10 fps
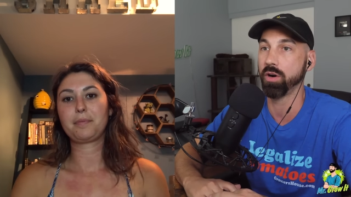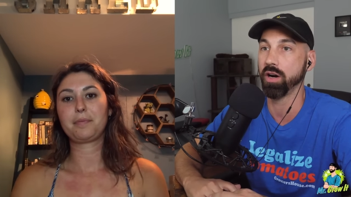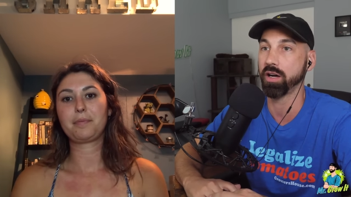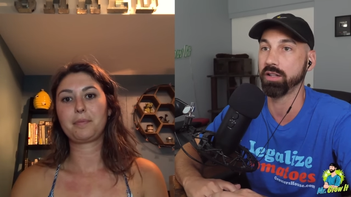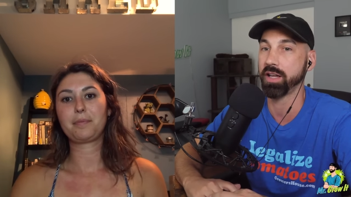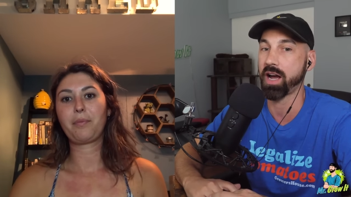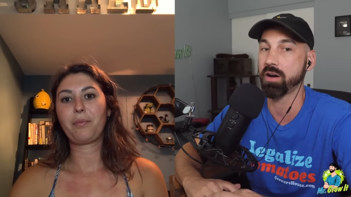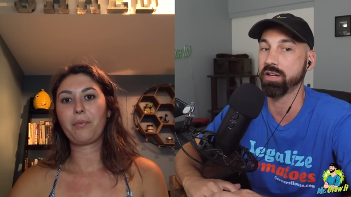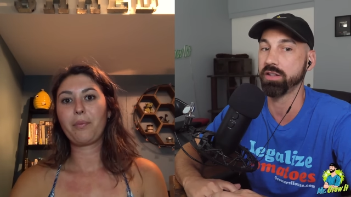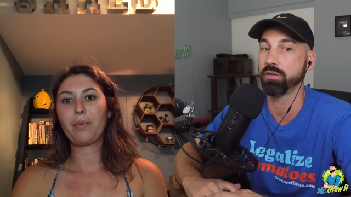Speaker 1: work? And like, how
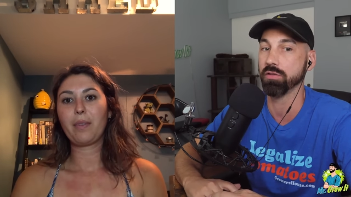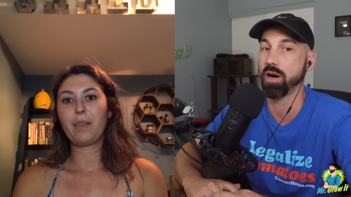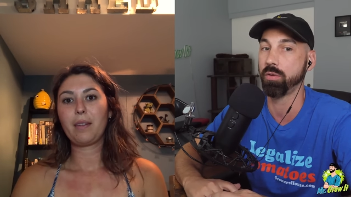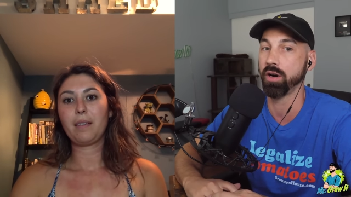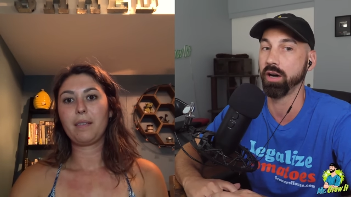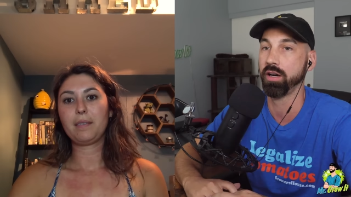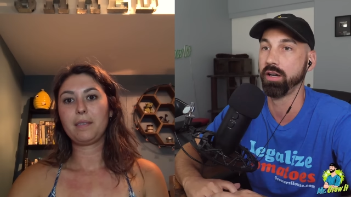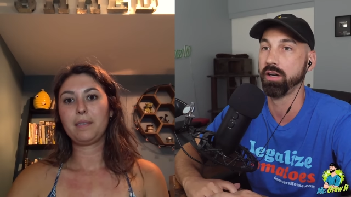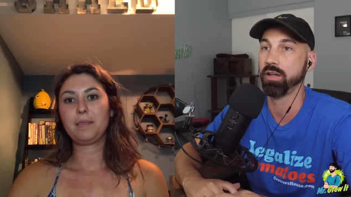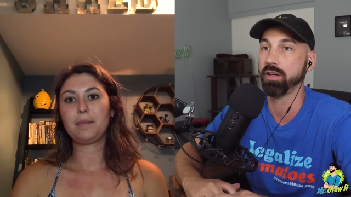can the grower
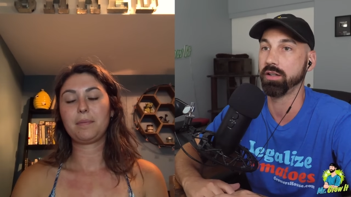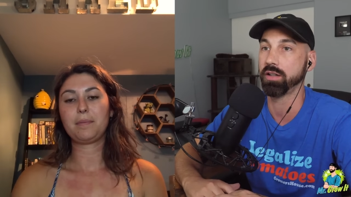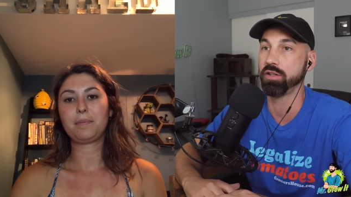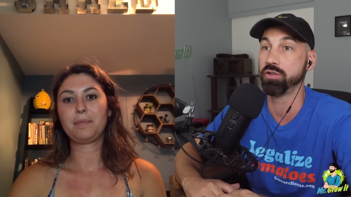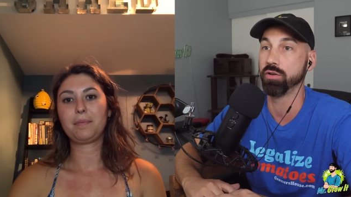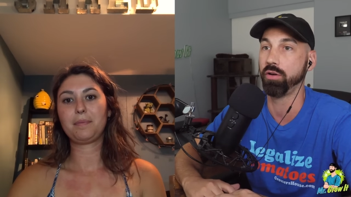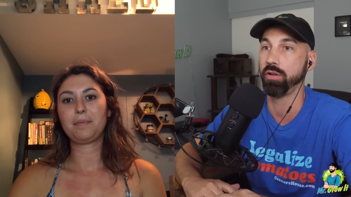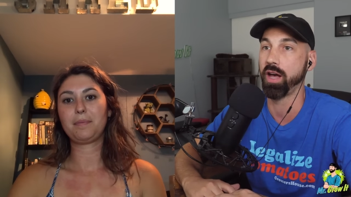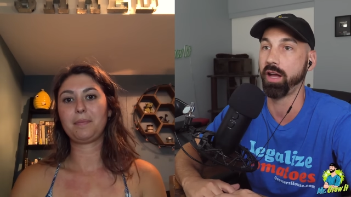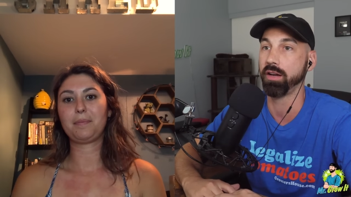control
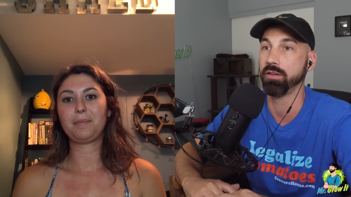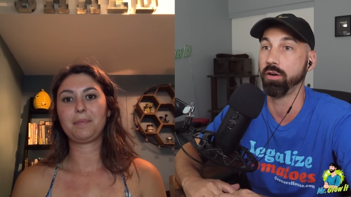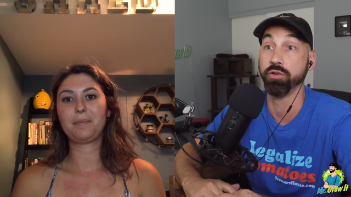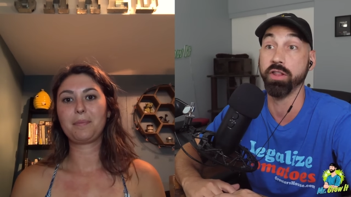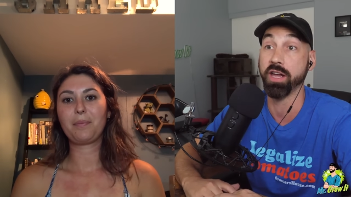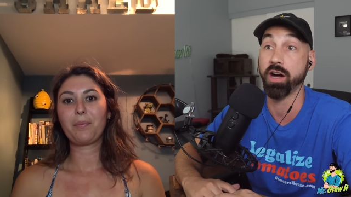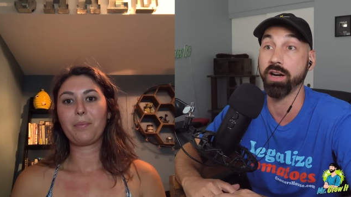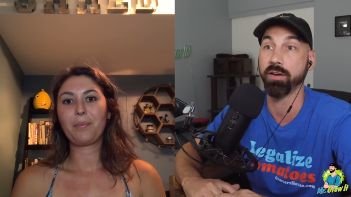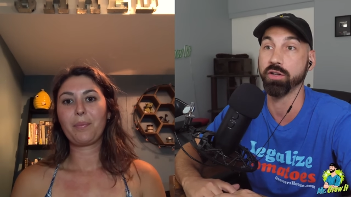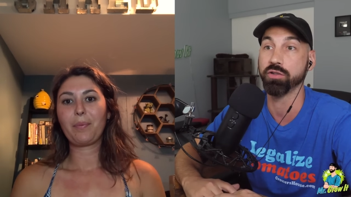that, or do they
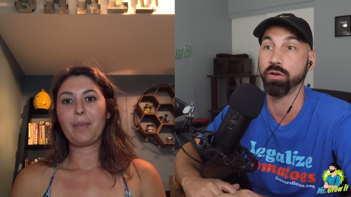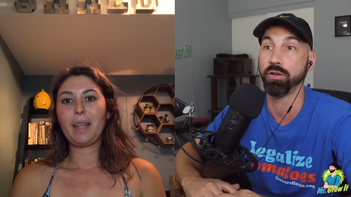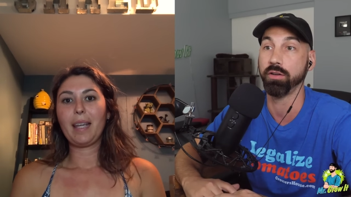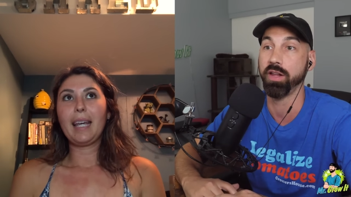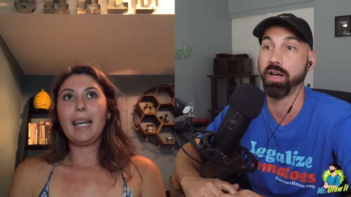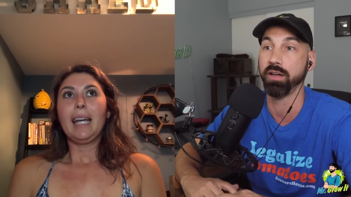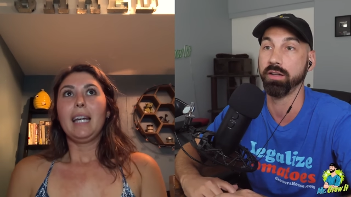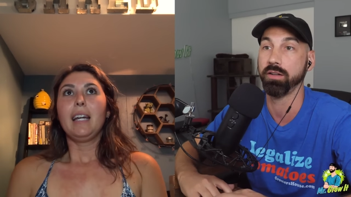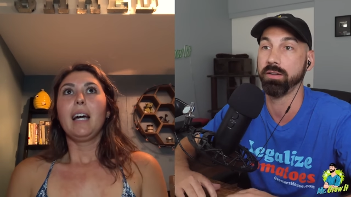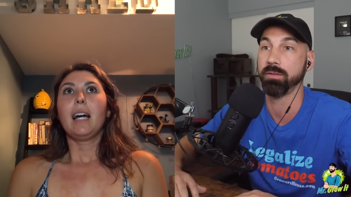not have control of that?
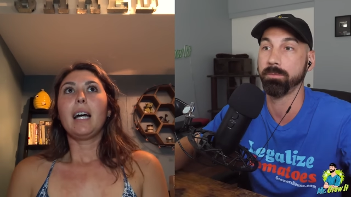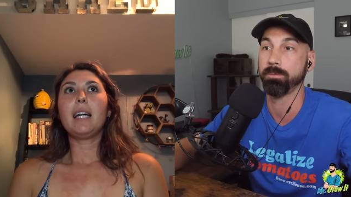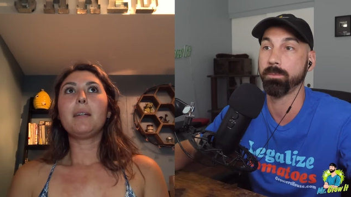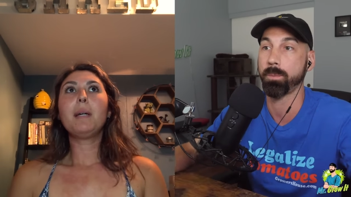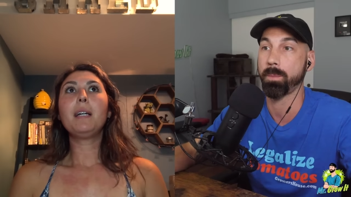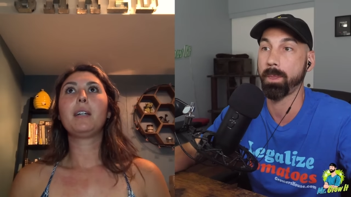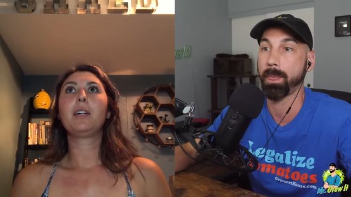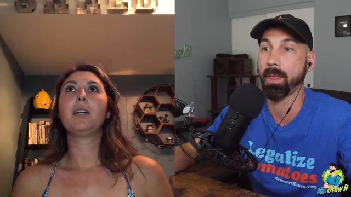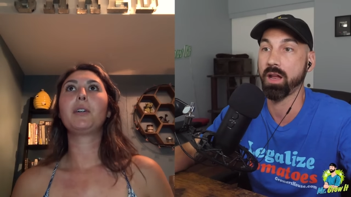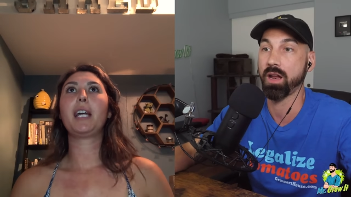
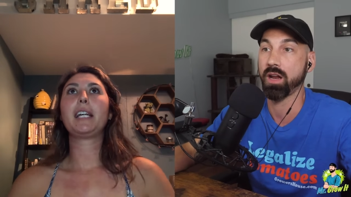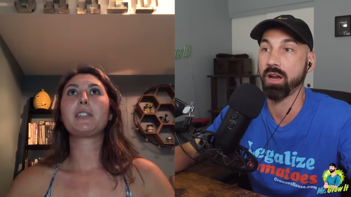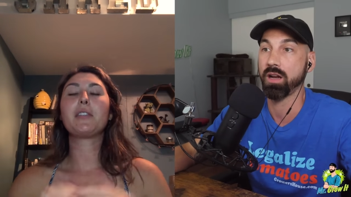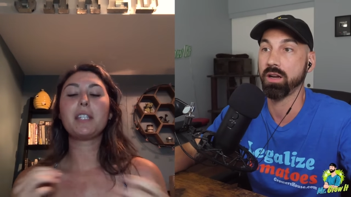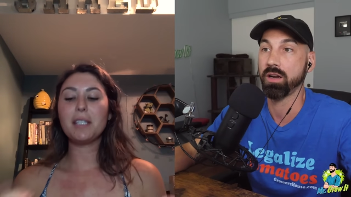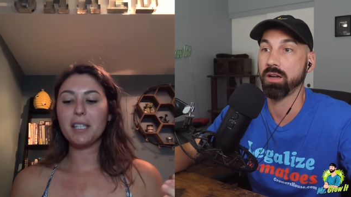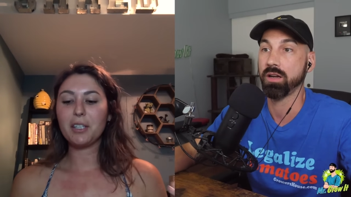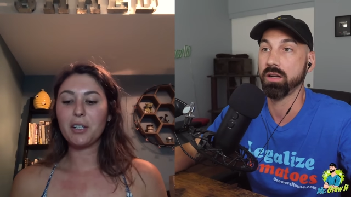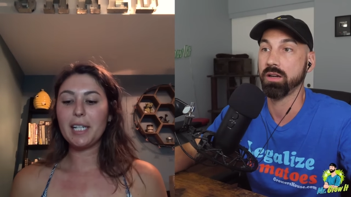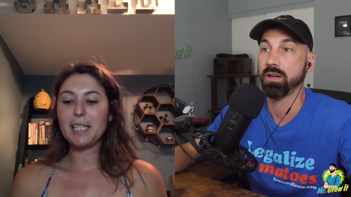
Speaker 2: Okay. So this is
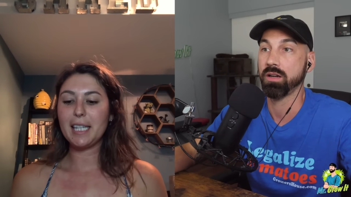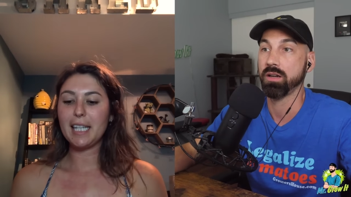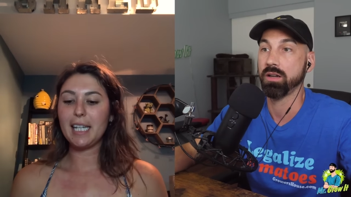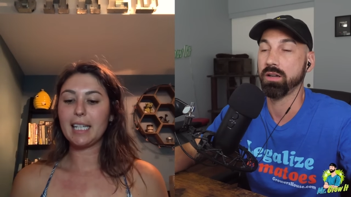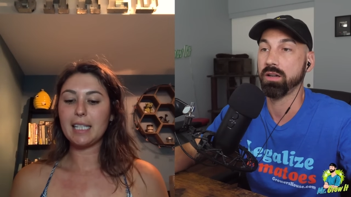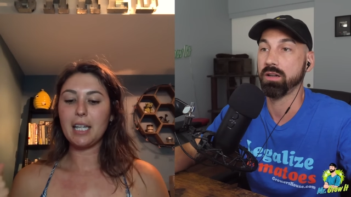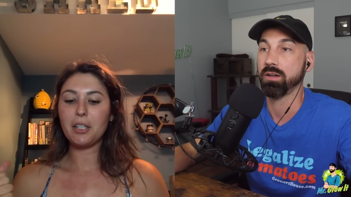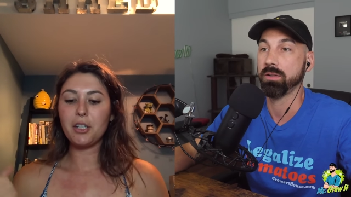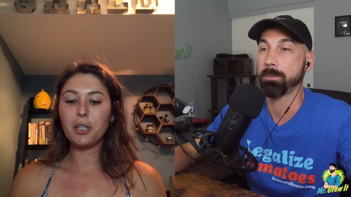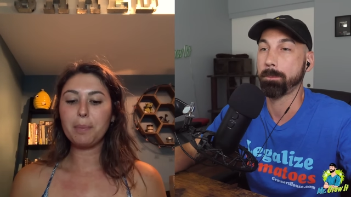the crazy thing, is
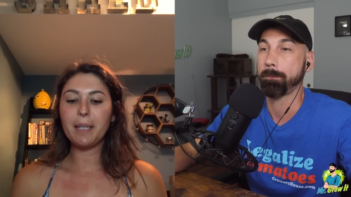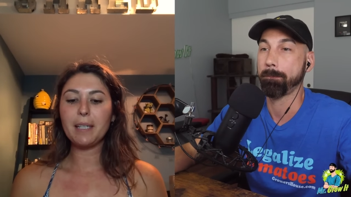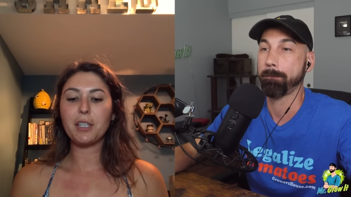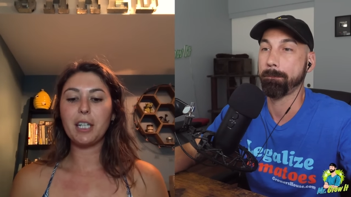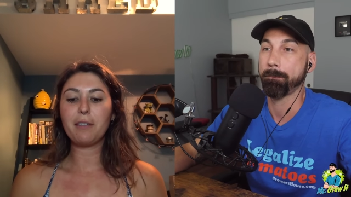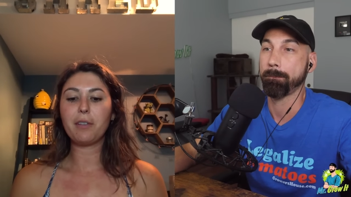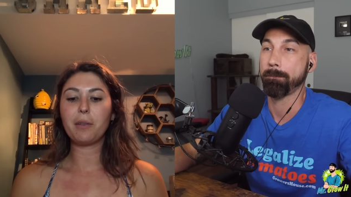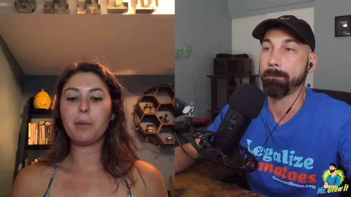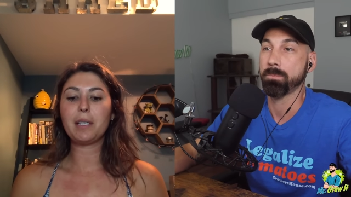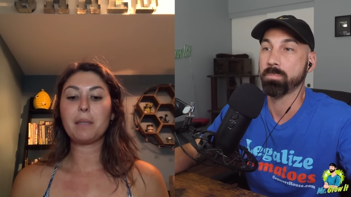that terpenes are
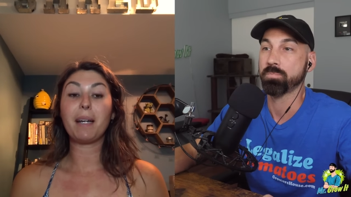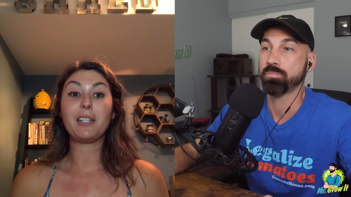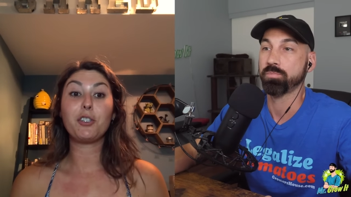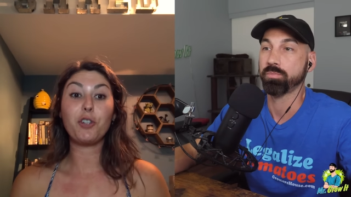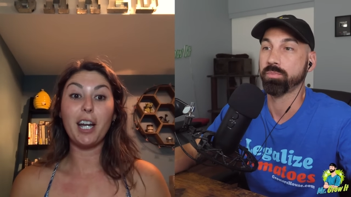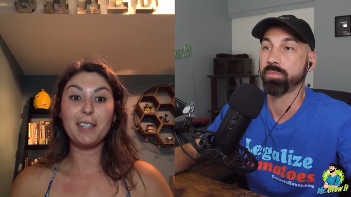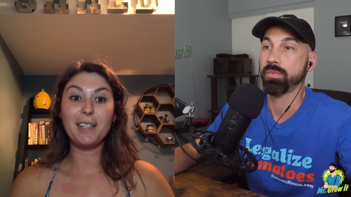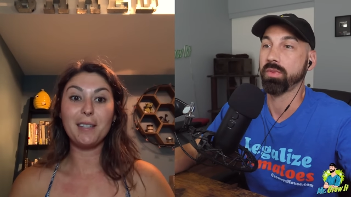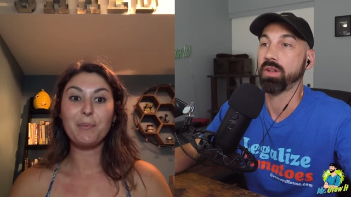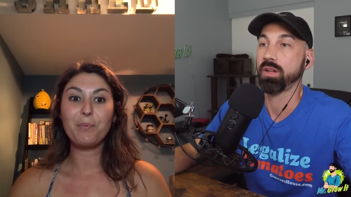influenced by
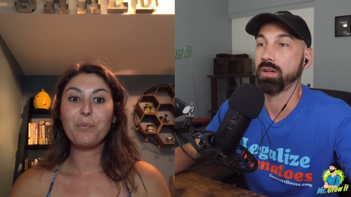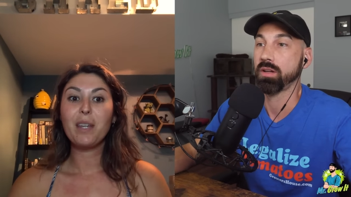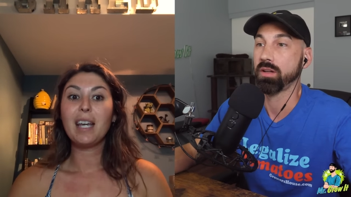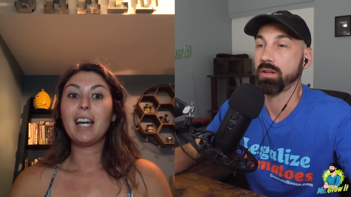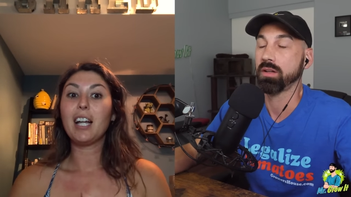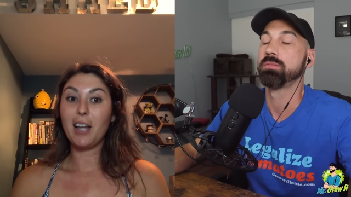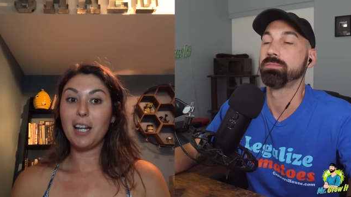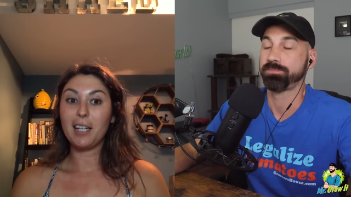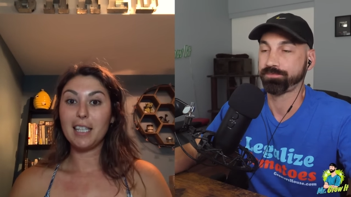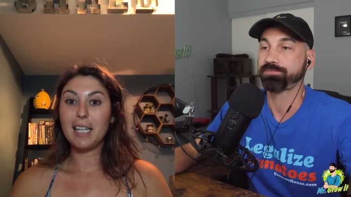stress a
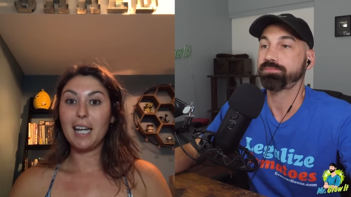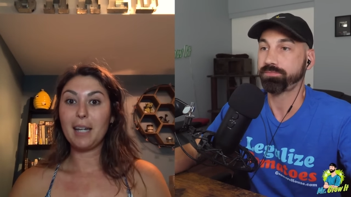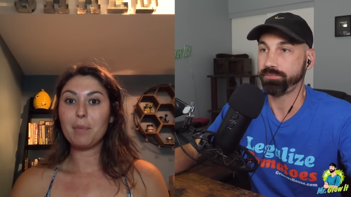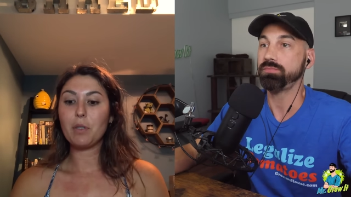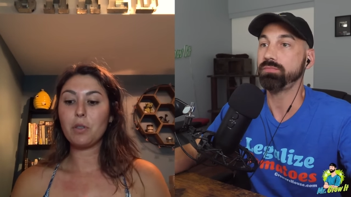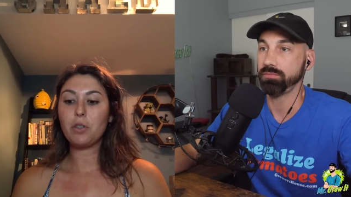lot of the times.